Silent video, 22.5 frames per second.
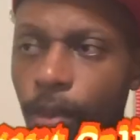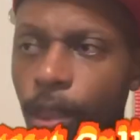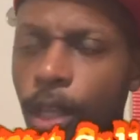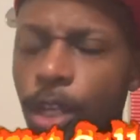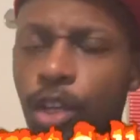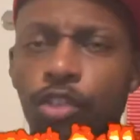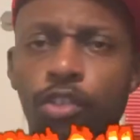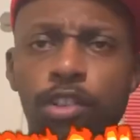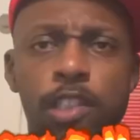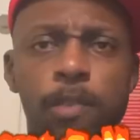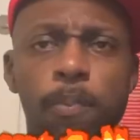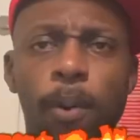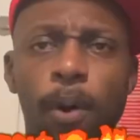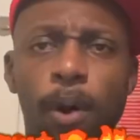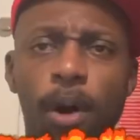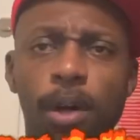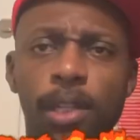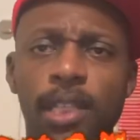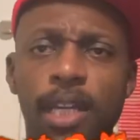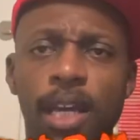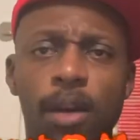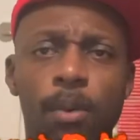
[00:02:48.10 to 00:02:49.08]
Chris
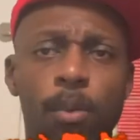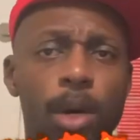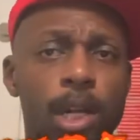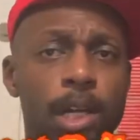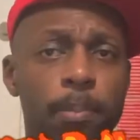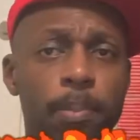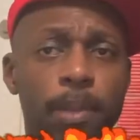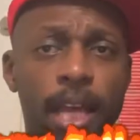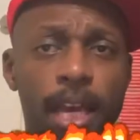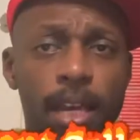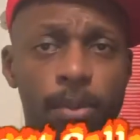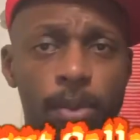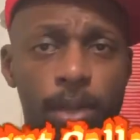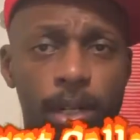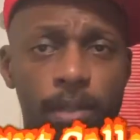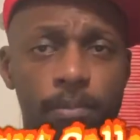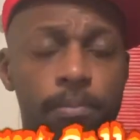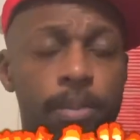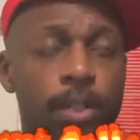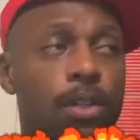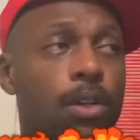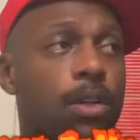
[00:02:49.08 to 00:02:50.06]
Paul didn't want to play with
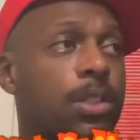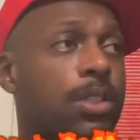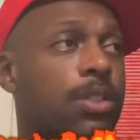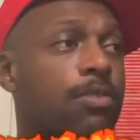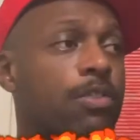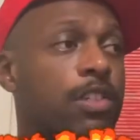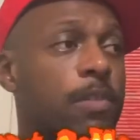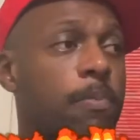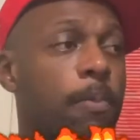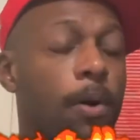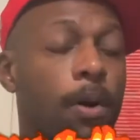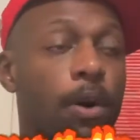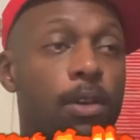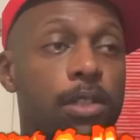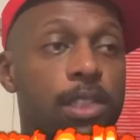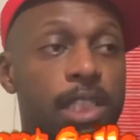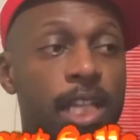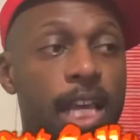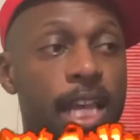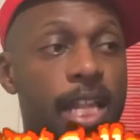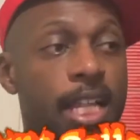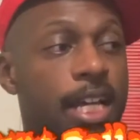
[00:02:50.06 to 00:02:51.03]
him because Chris Paul
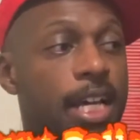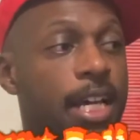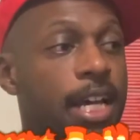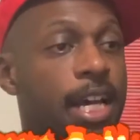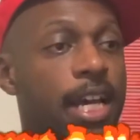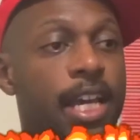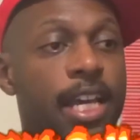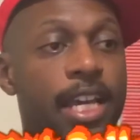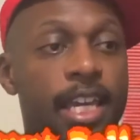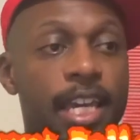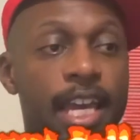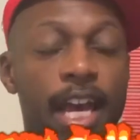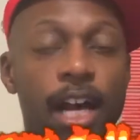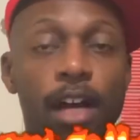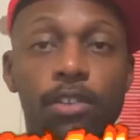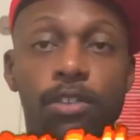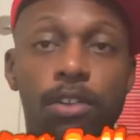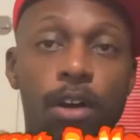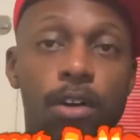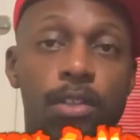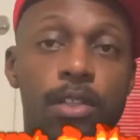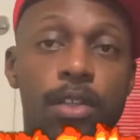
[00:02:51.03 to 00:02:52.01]
said he
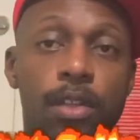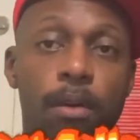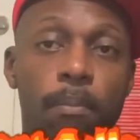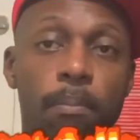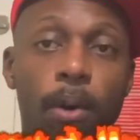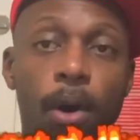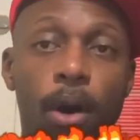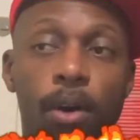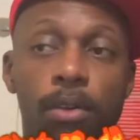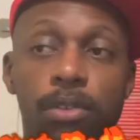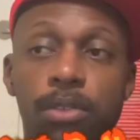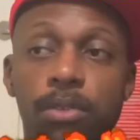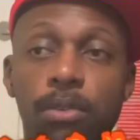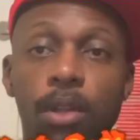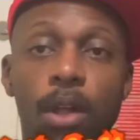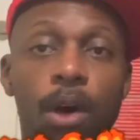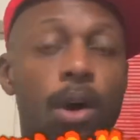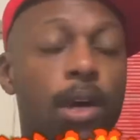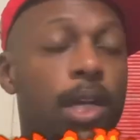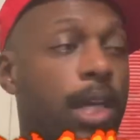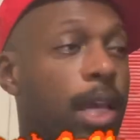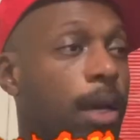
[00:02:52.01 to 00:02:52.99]
held on to the ball too
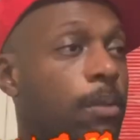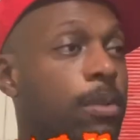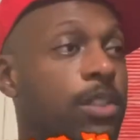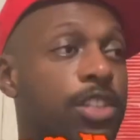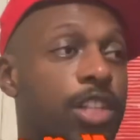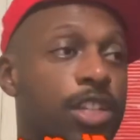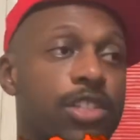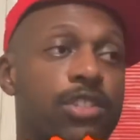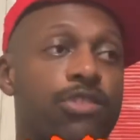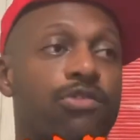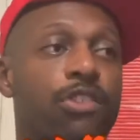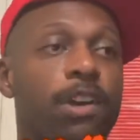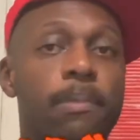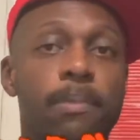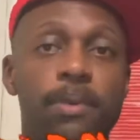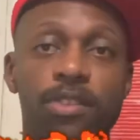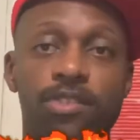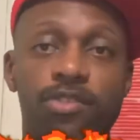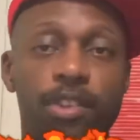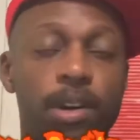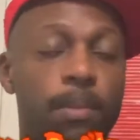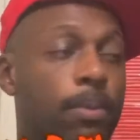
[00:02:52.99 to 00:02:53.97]
long. And it was just dribble,
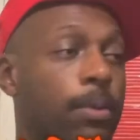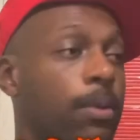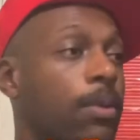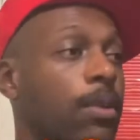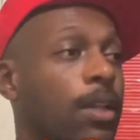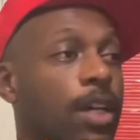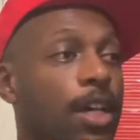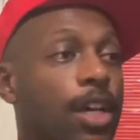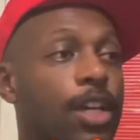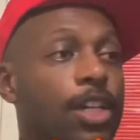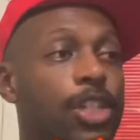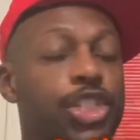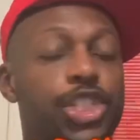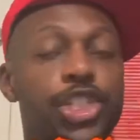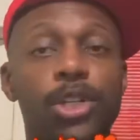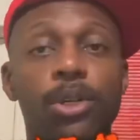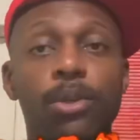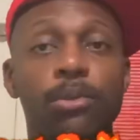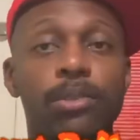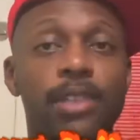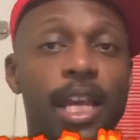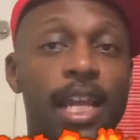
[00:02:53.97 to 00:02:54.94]
dribble,
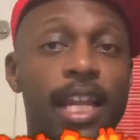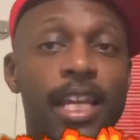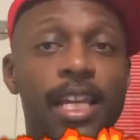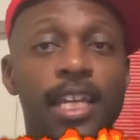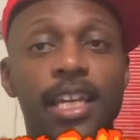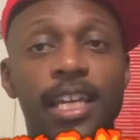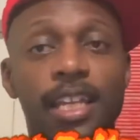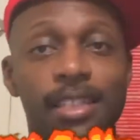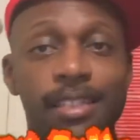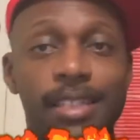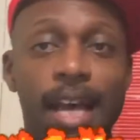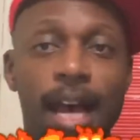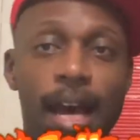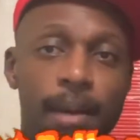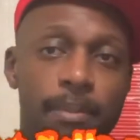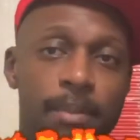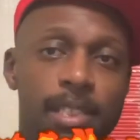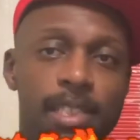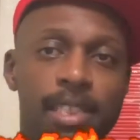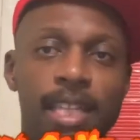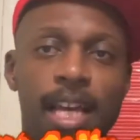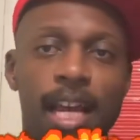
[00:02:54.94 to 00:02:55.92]
shoot. They didn't get a time
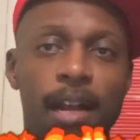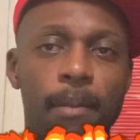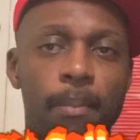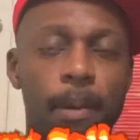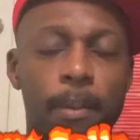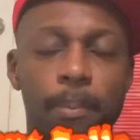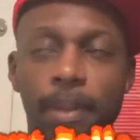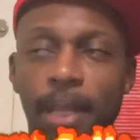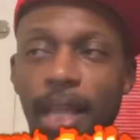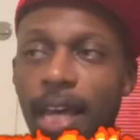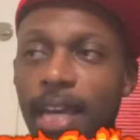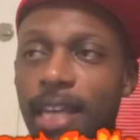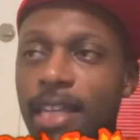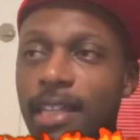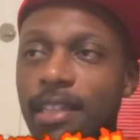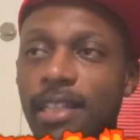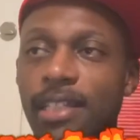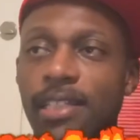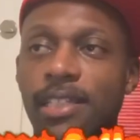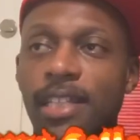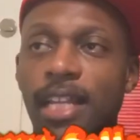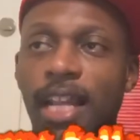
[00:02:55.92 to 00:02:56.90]
to set up a play and
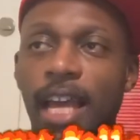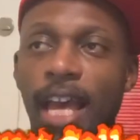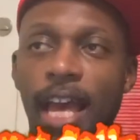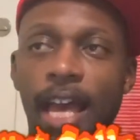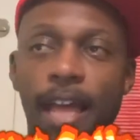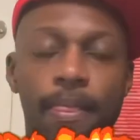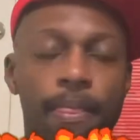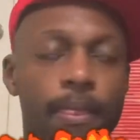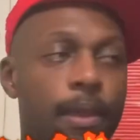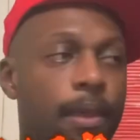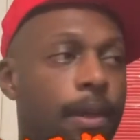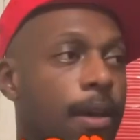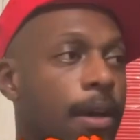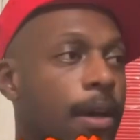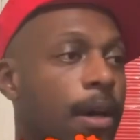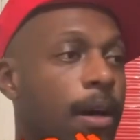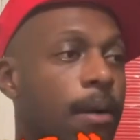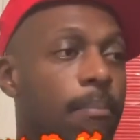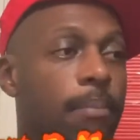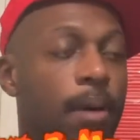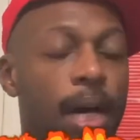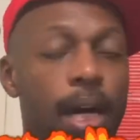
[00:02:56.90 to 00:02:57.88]
this and that.
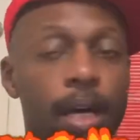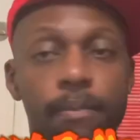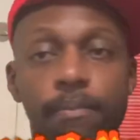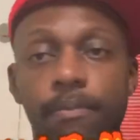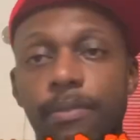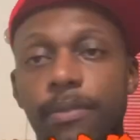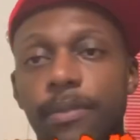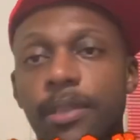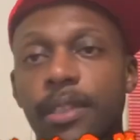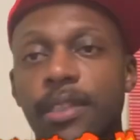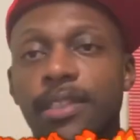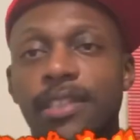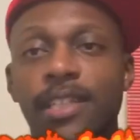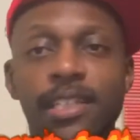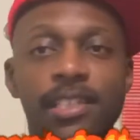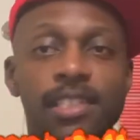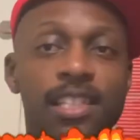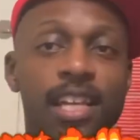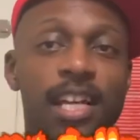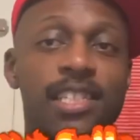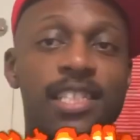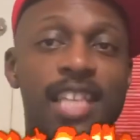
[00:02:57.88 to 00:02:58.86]
But
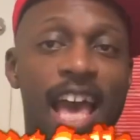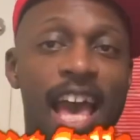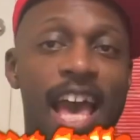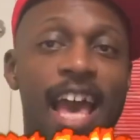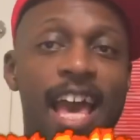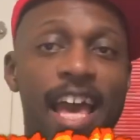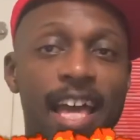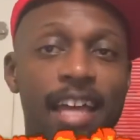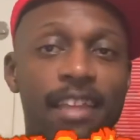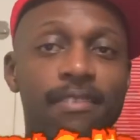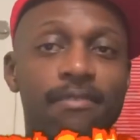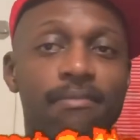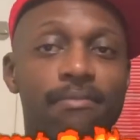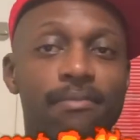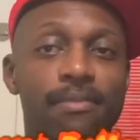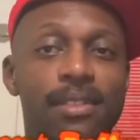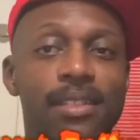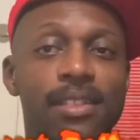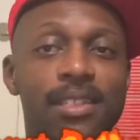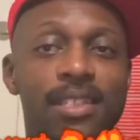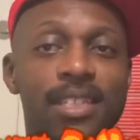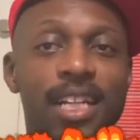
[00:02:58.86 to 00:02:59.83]
this does add
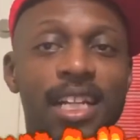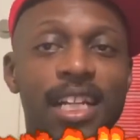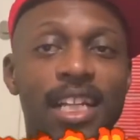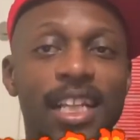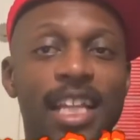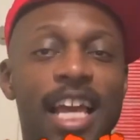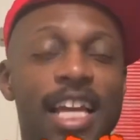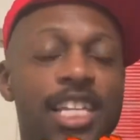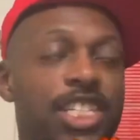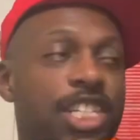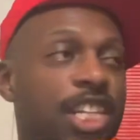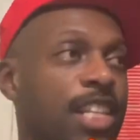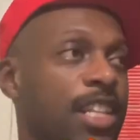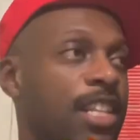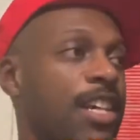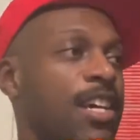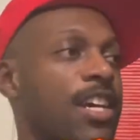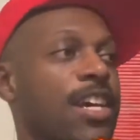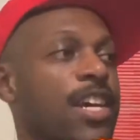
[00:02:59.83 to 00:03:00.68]
to the legend.